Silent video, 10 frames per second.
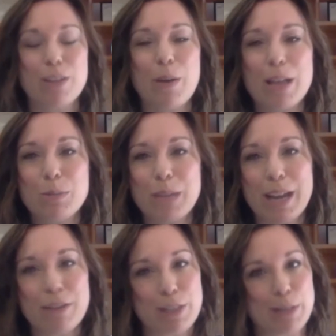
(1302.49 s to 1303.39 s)
So as we
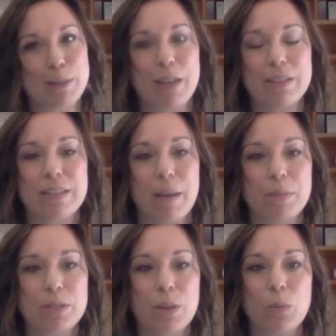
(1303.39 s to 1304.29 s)
kind of close out this
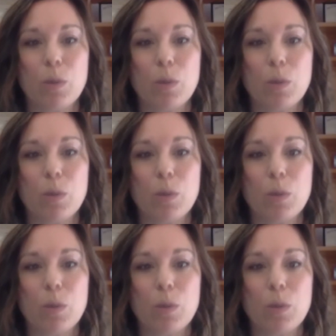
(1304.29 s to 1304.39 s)
episode,